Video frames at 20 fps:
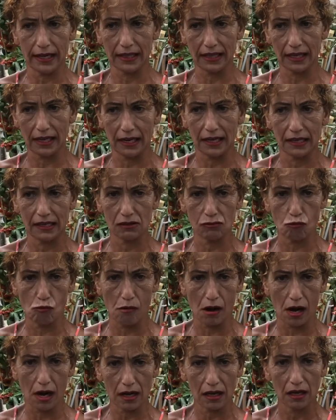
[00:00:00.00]
and the ladies
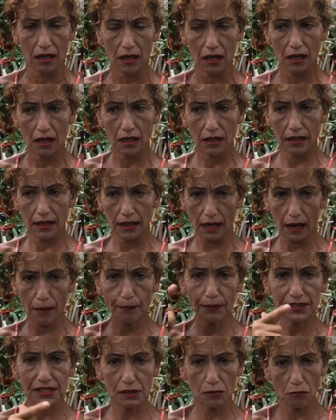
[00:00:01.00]
walk the
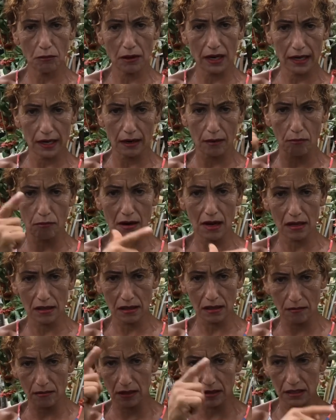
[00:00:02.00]
opposite way
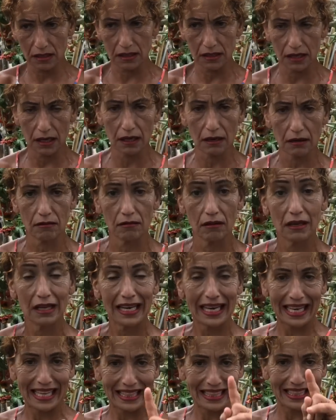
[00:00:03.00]
around the circle,
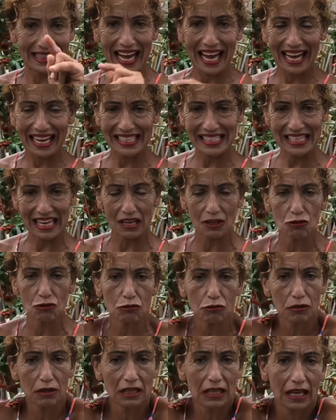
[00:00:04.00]
and that's how you
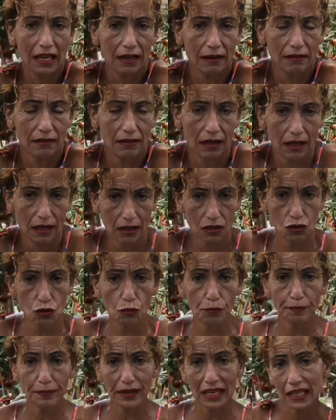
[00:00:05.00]

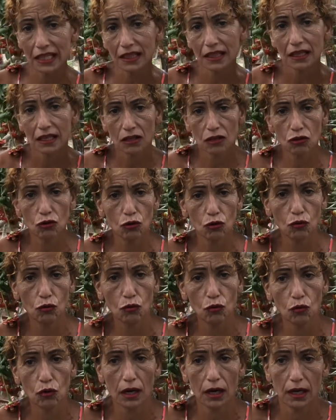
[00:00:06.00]
meet
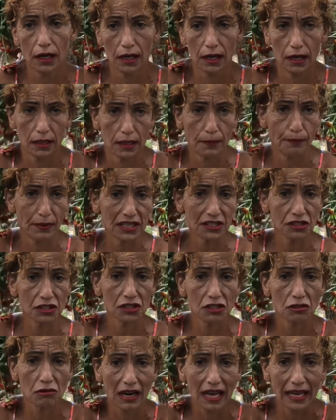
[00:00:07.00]
the
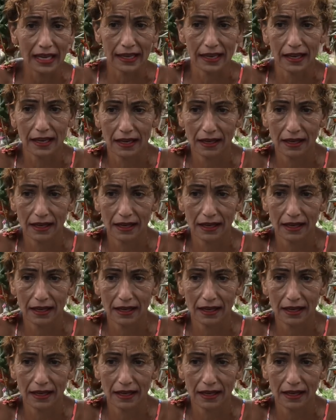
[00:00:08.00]
person you like.